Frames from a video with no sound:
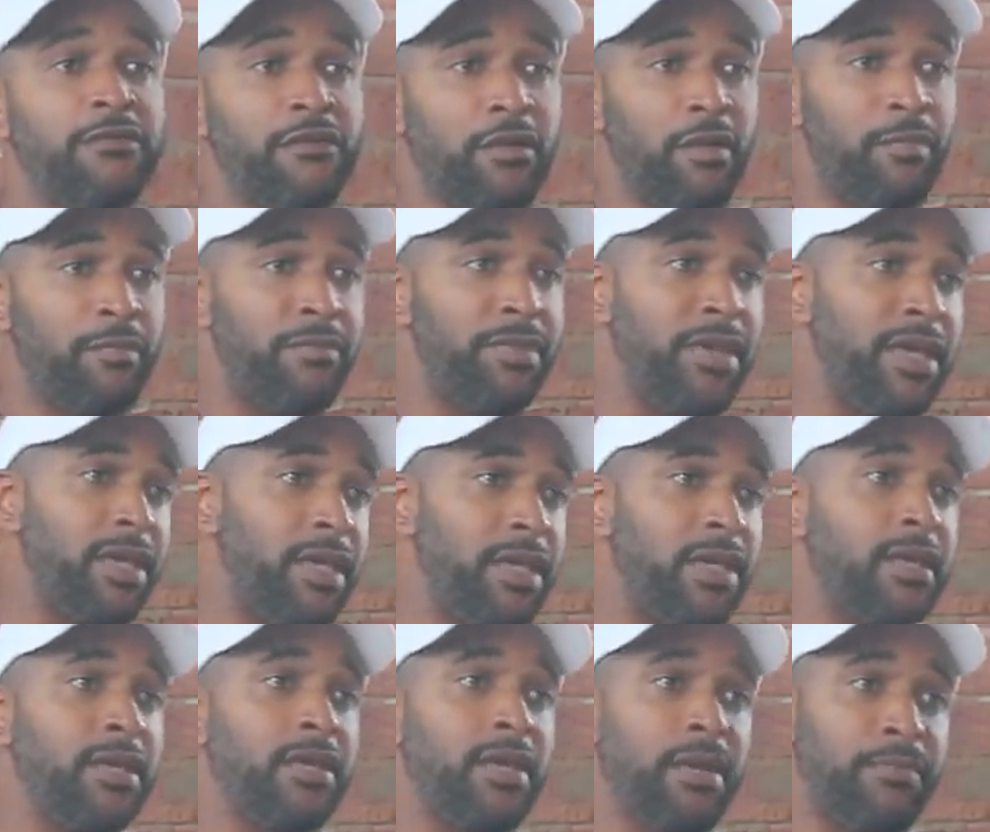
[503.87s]
from
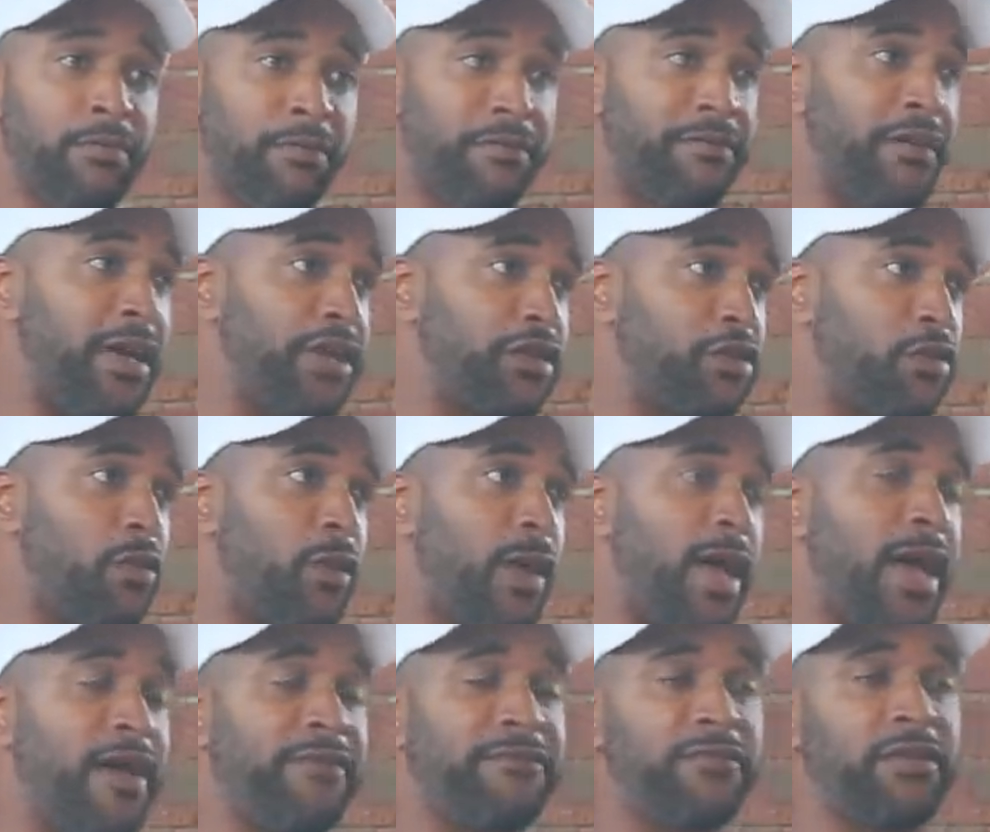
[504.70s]
being a
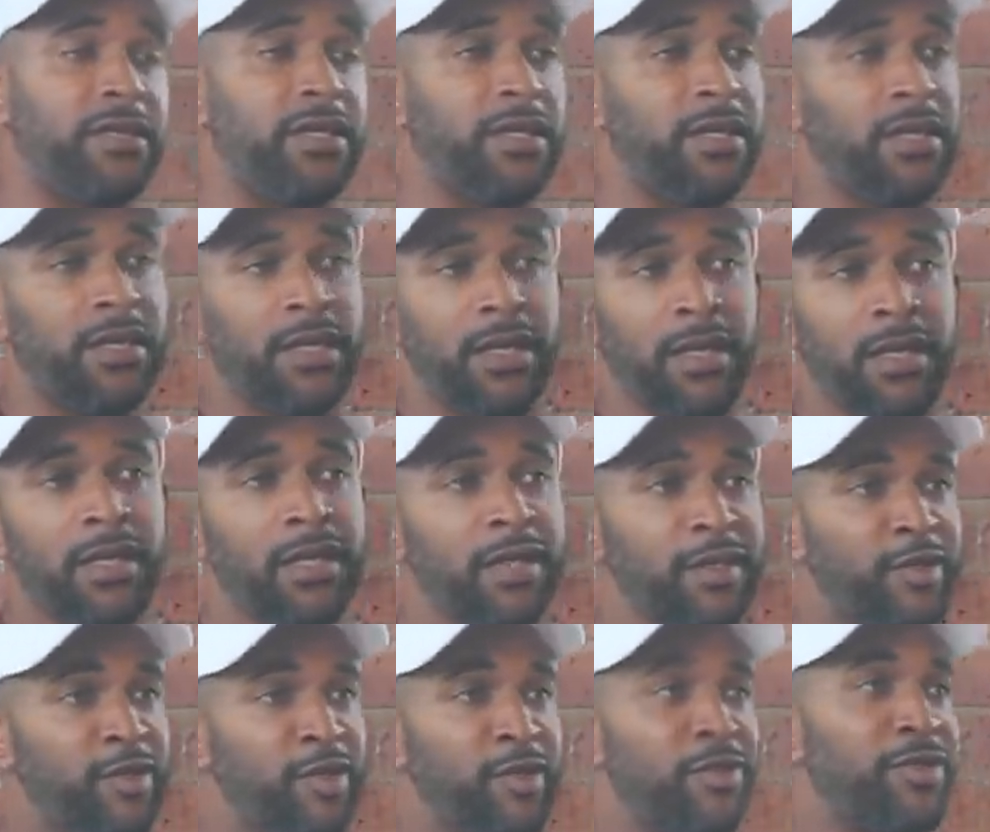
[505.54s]
professional athlete
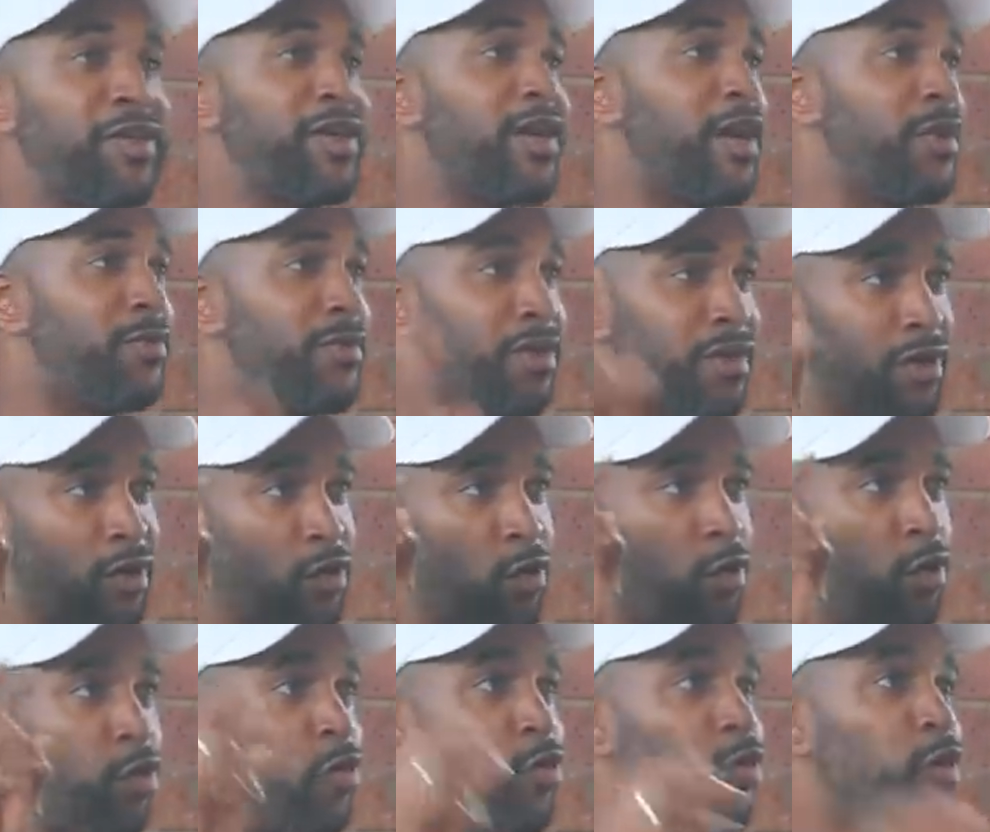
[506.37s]
to becoming a
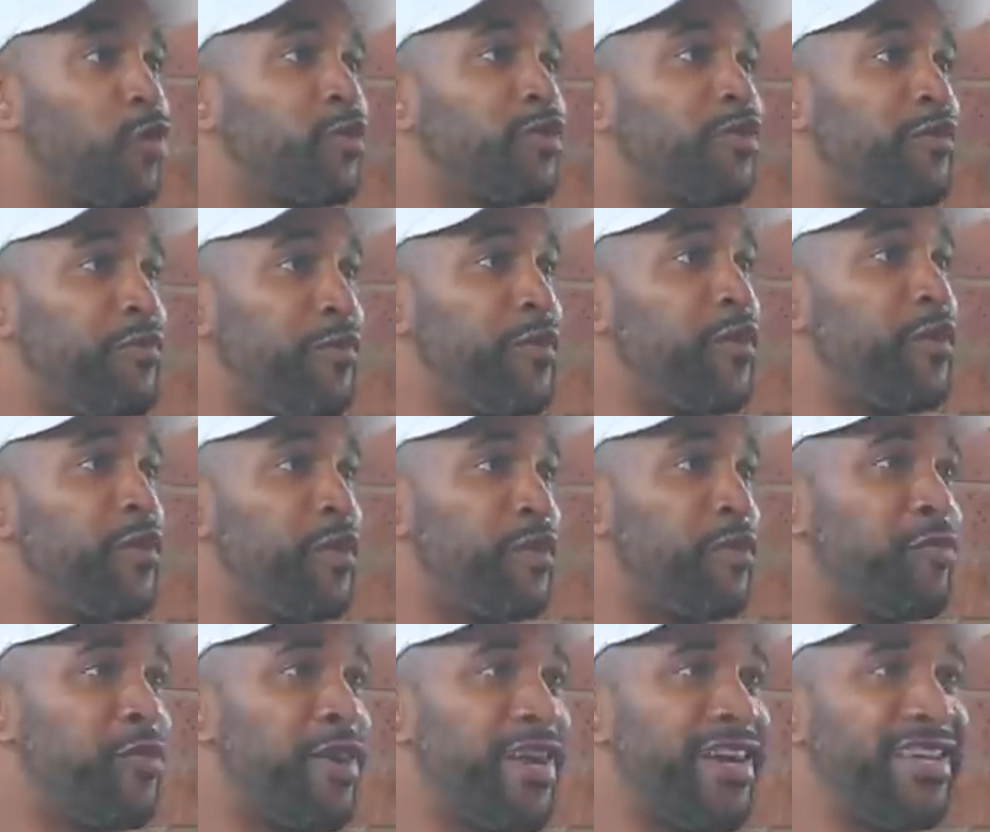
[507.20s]
quote unquote
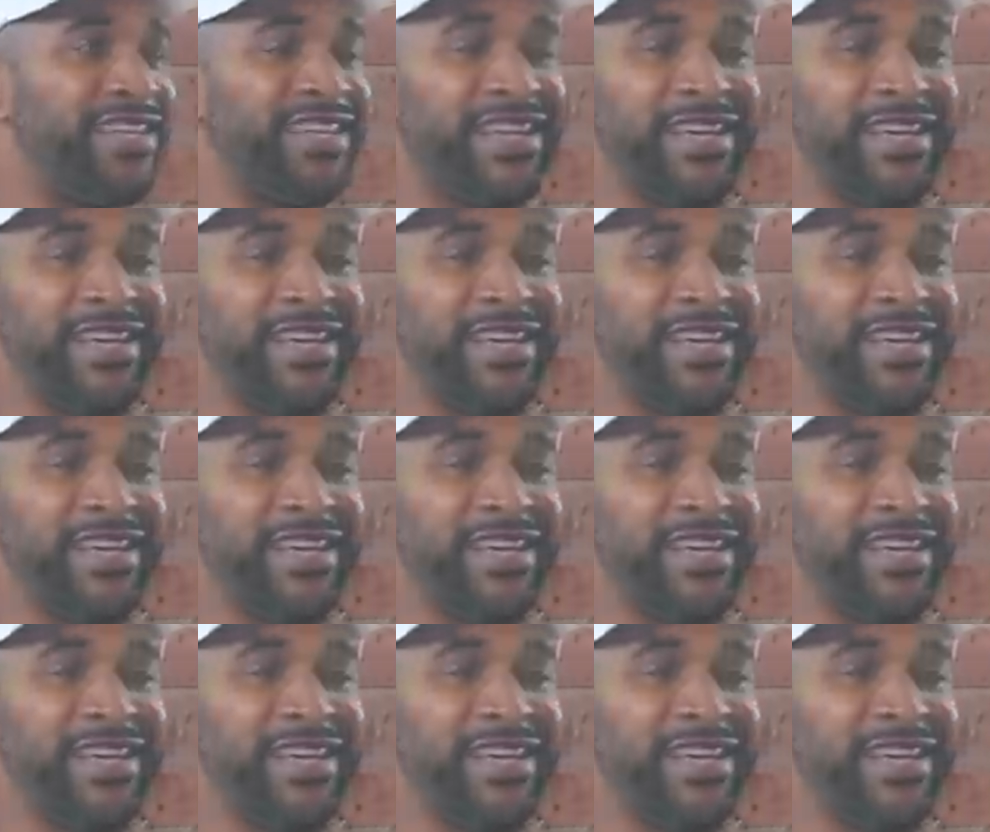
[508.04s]
civilian, right?